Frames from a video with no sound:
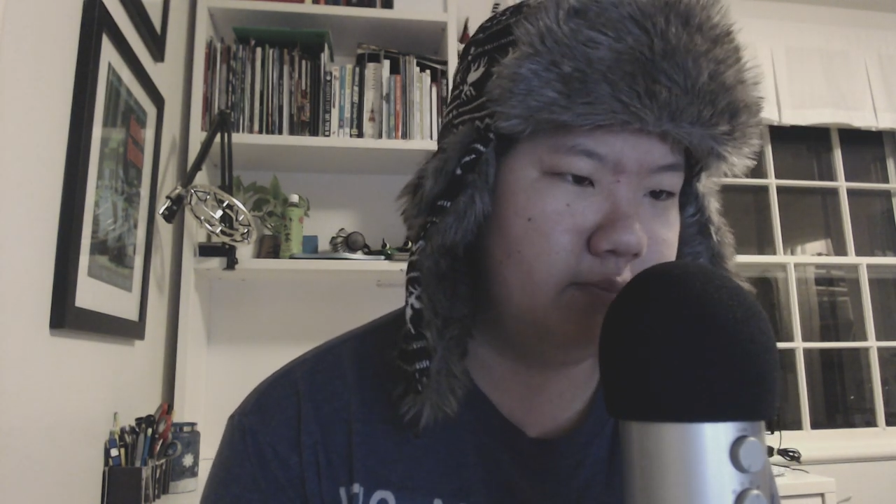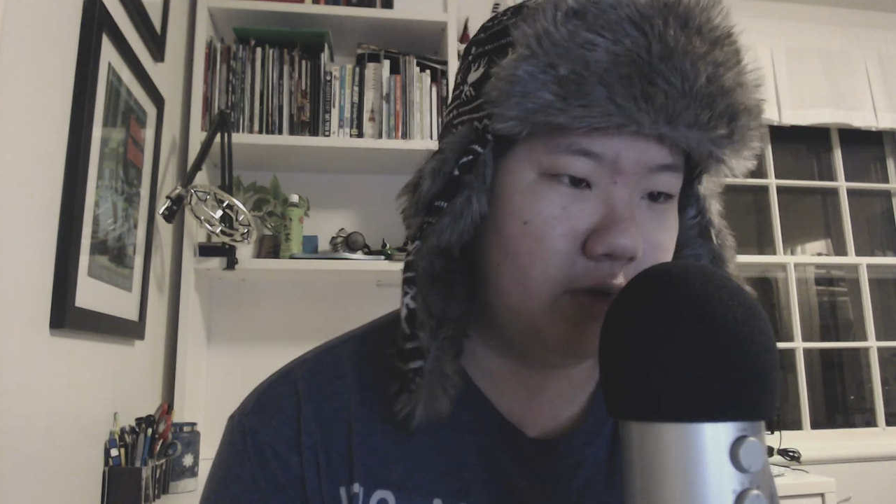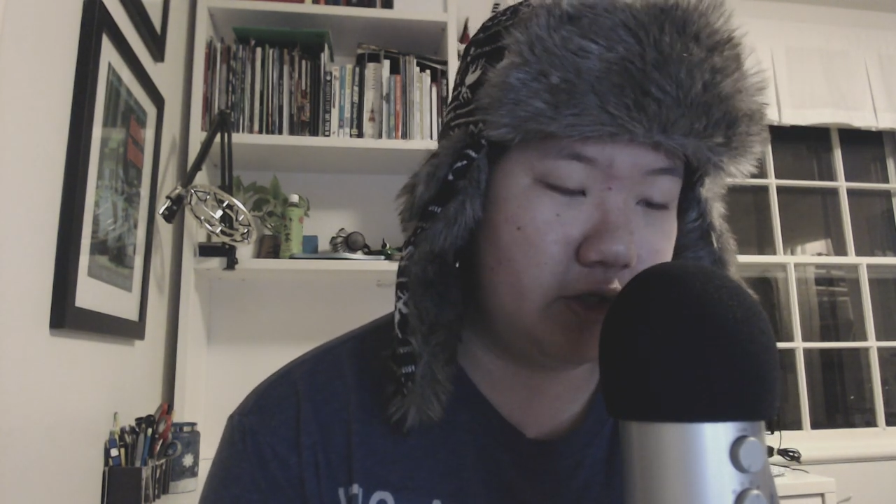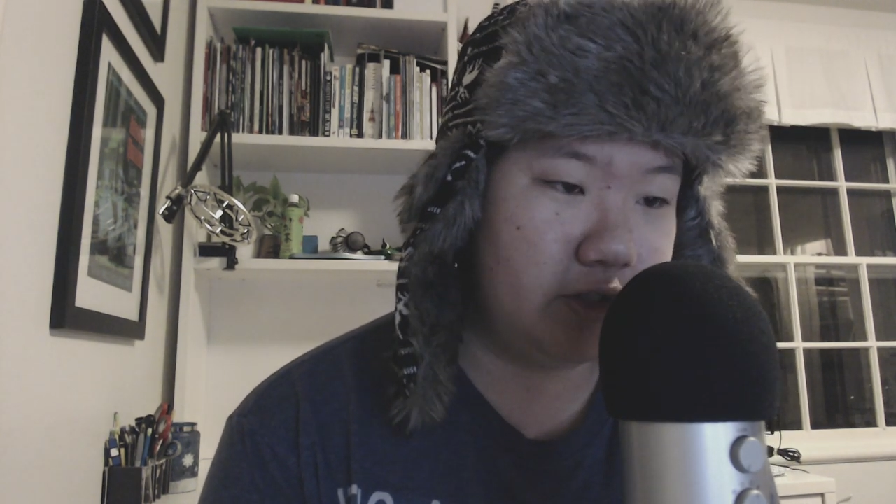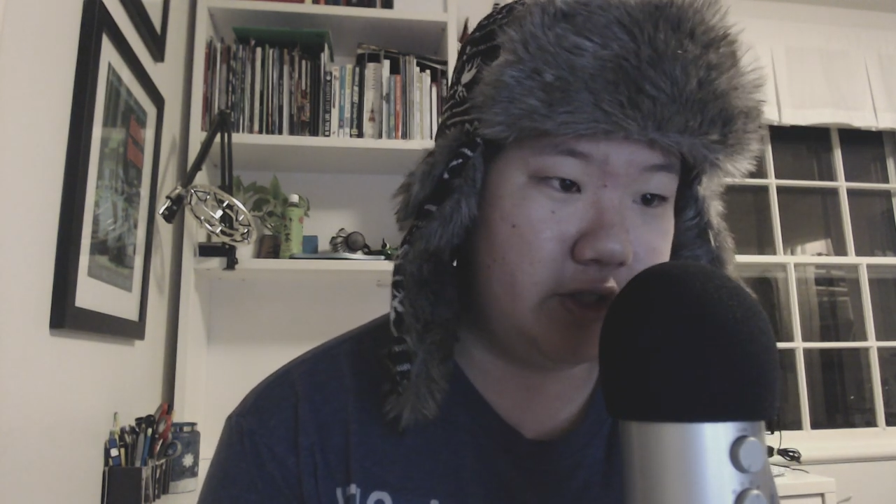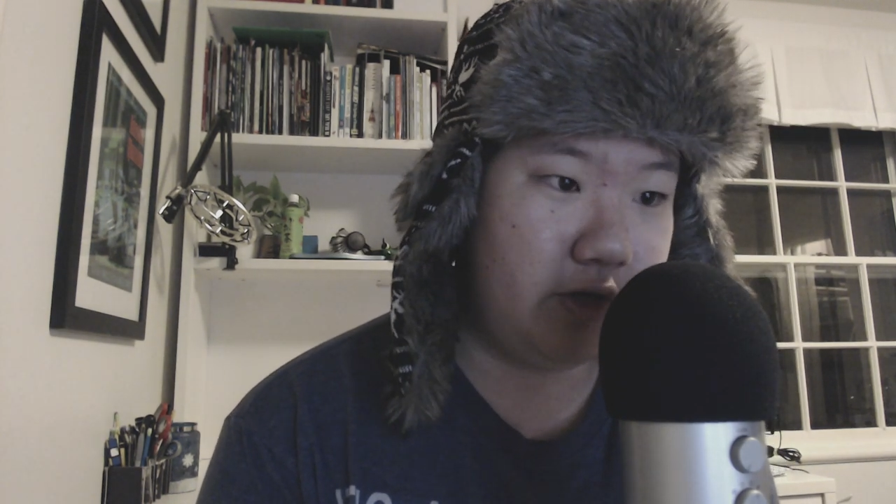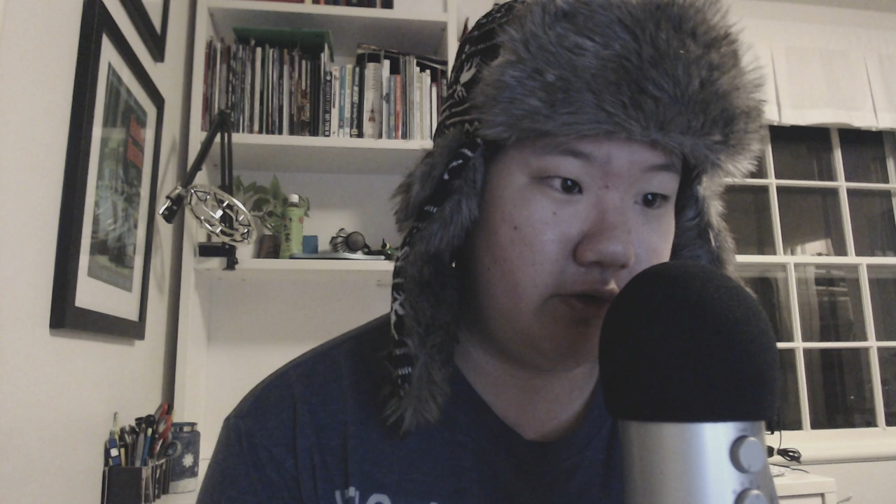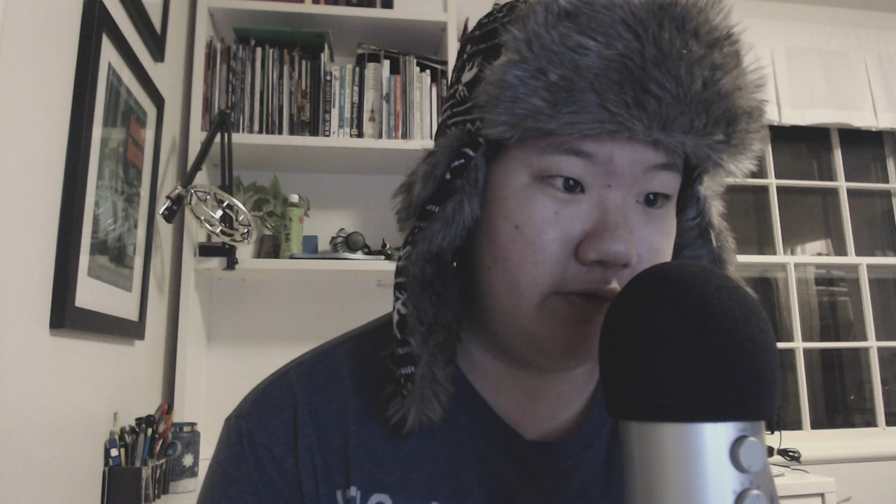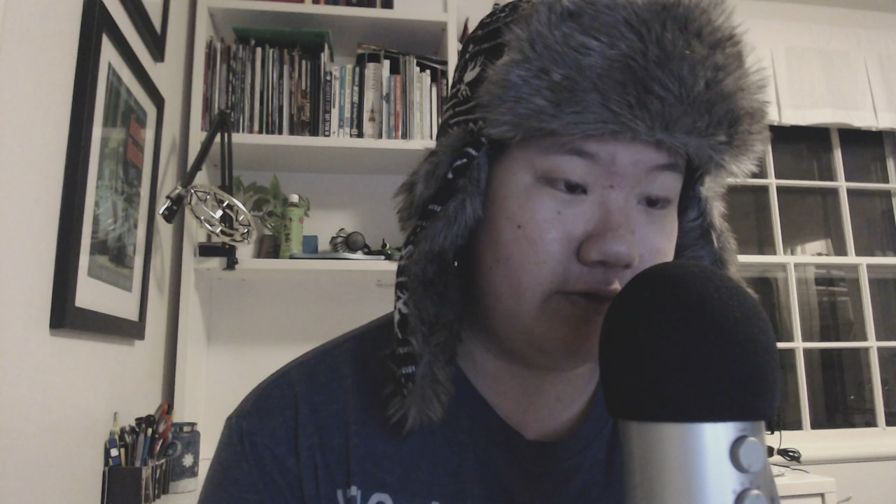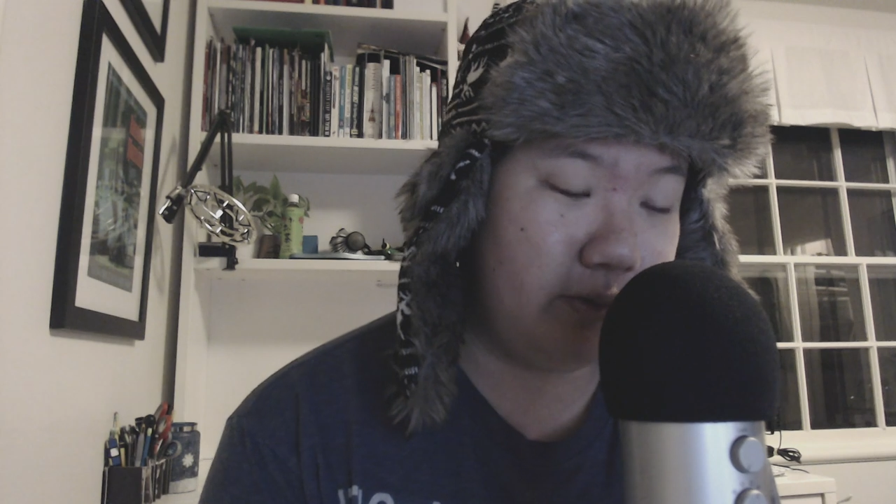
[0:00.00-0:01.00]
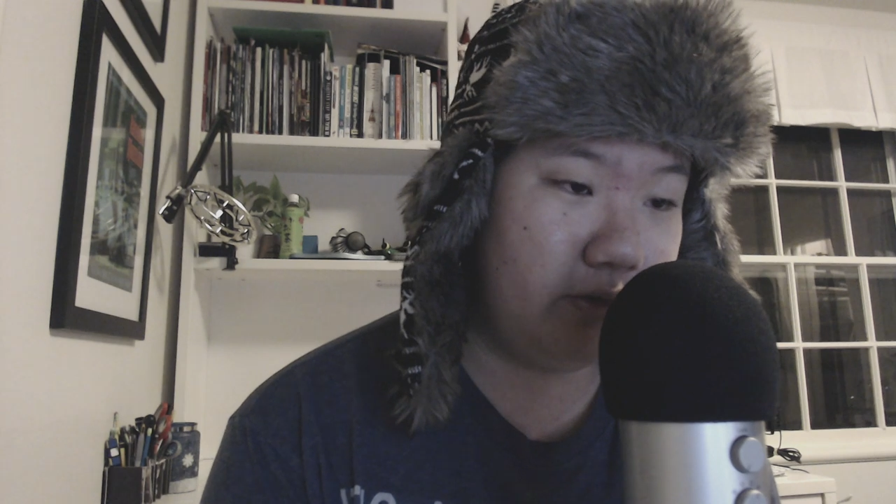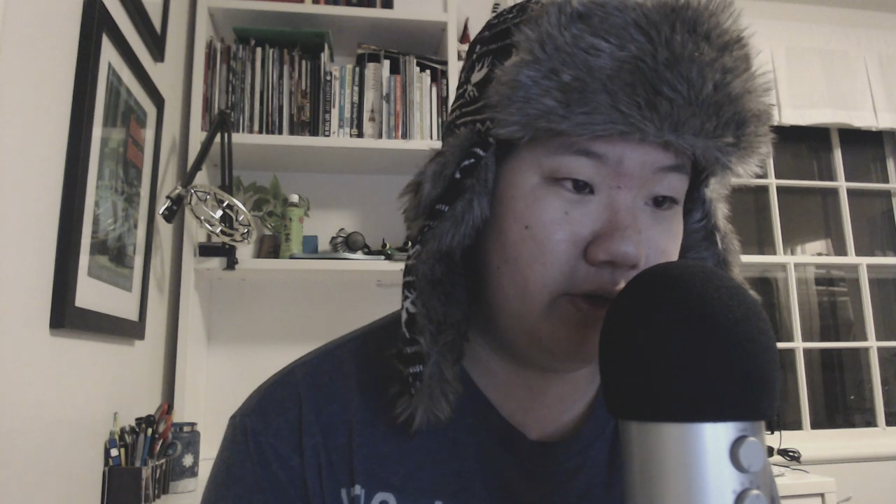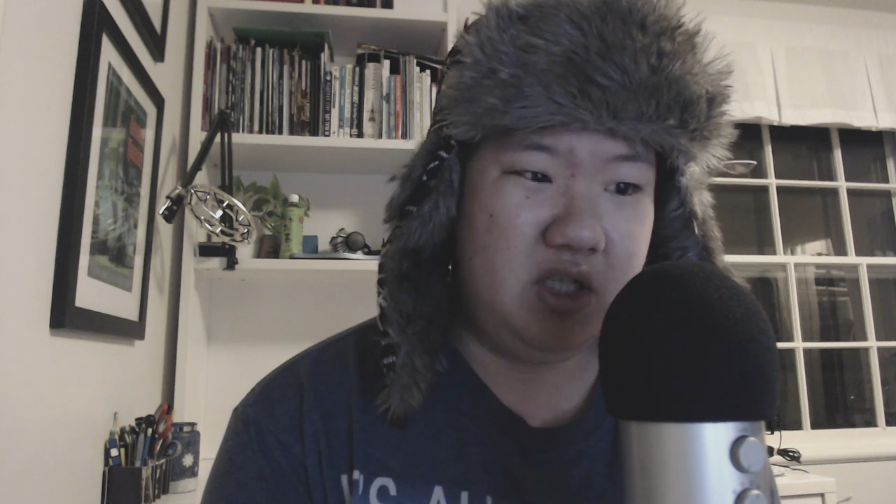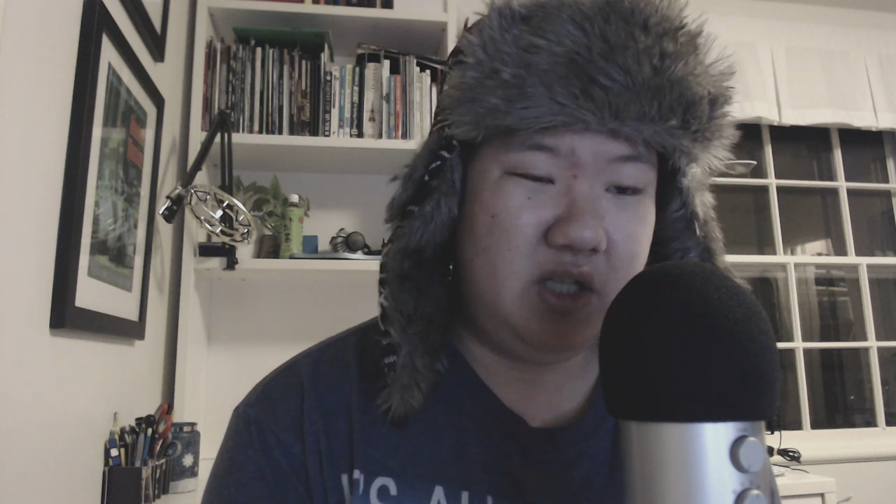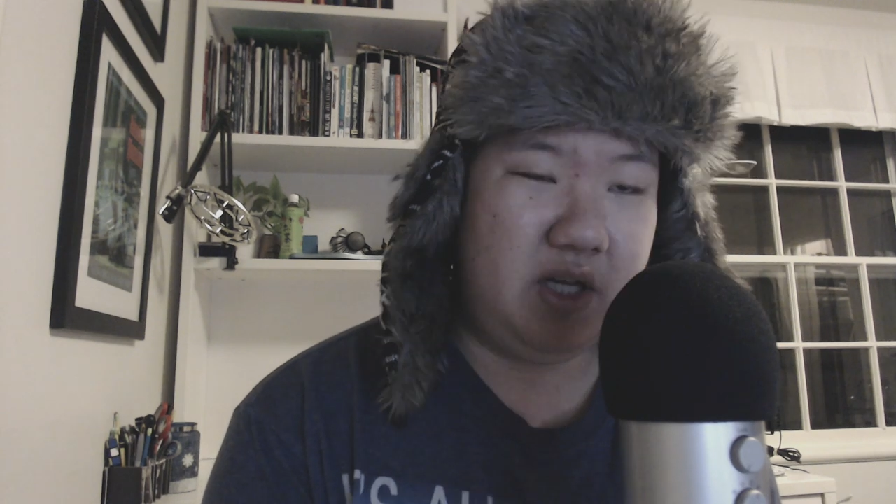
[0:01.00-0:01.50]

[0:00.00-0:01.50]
March, January, and February,